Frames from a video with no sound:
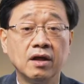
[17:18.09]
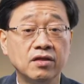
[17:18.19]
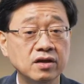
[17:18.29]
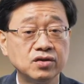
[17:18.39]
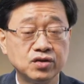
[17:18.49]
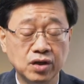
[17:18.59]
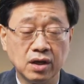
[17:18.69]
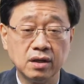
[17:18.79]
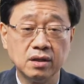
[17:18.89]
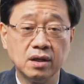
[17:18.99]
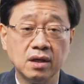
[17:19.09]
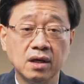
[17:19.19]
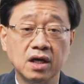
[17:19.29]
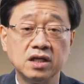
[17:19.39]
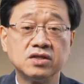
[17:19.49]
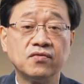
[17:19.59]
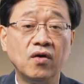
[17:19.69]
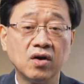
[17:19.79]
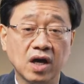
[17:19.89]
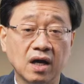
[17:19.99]
This year is
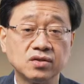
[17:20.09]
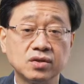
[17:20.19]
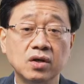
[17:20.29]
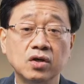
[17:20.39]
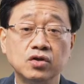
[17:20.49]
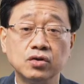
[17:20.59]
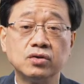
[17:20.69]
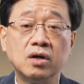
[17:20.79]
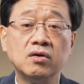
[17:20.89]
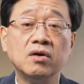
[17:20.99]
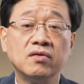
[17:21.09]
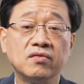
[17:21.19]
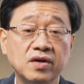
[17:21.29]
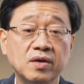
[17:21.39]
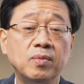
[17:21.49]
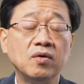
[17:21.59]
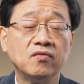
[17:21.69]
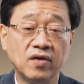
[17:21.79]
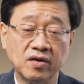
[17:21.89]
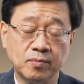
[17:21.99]
forecast to grow
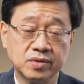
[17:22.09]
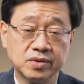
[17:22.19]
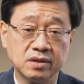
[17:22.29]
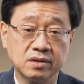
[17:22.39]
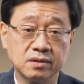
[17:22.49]
3.5%.